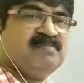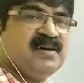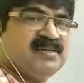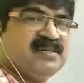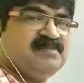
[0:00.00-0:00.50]

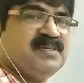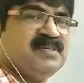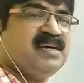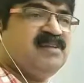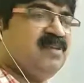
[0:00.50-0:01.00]
parts,
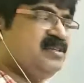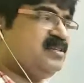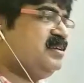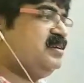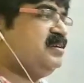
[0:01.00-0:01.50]
physical wealth.
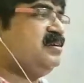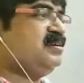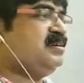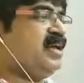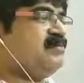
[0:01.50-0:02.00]

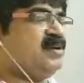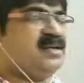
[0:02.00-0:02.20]
Like for